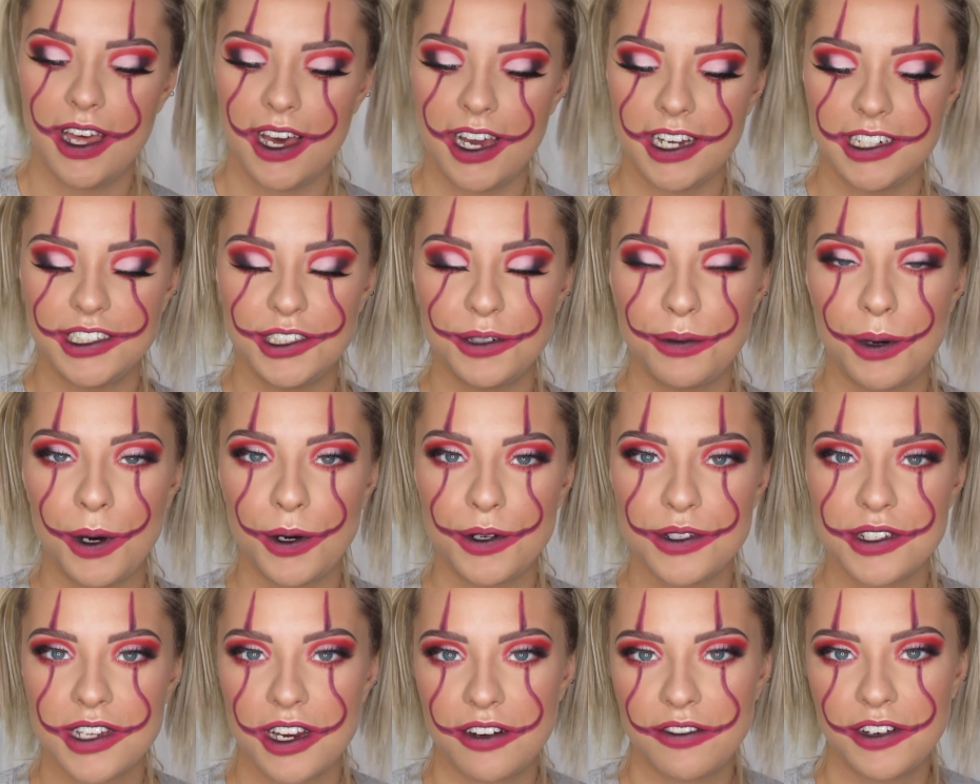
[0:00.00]
I do
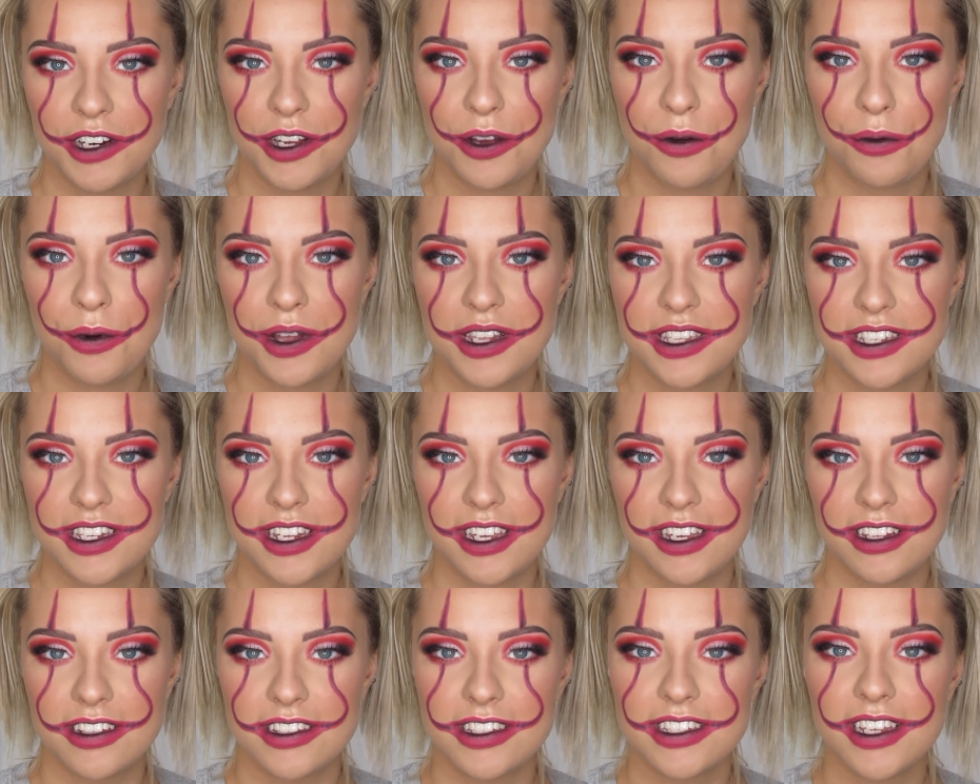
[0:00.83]
post every Wednesday
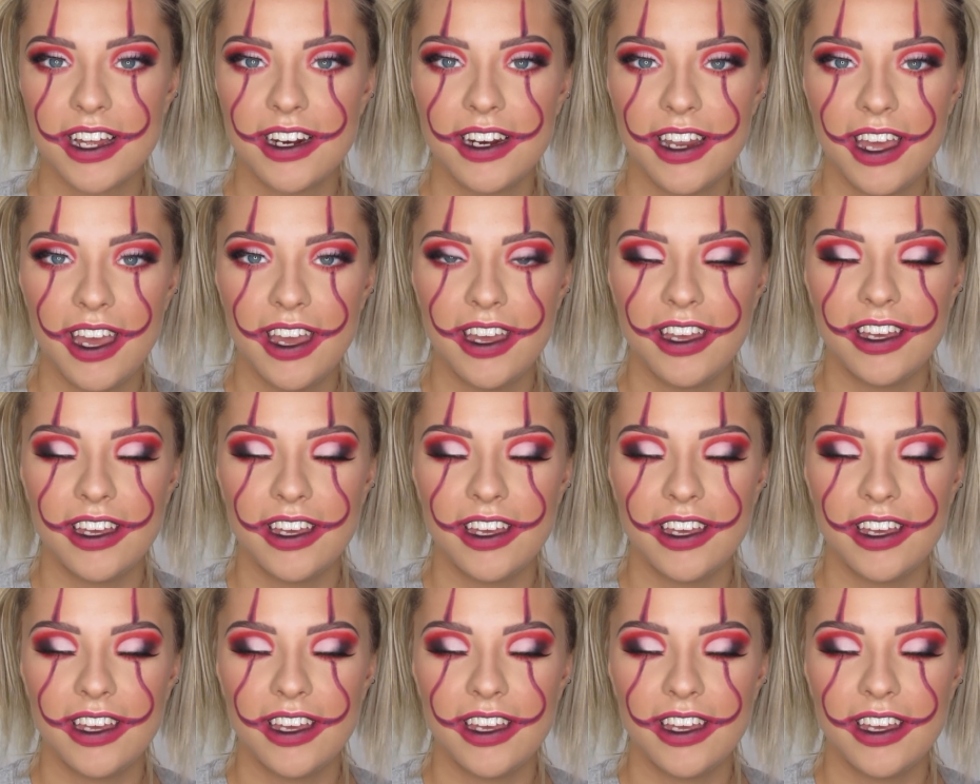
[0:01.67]
and Sunday.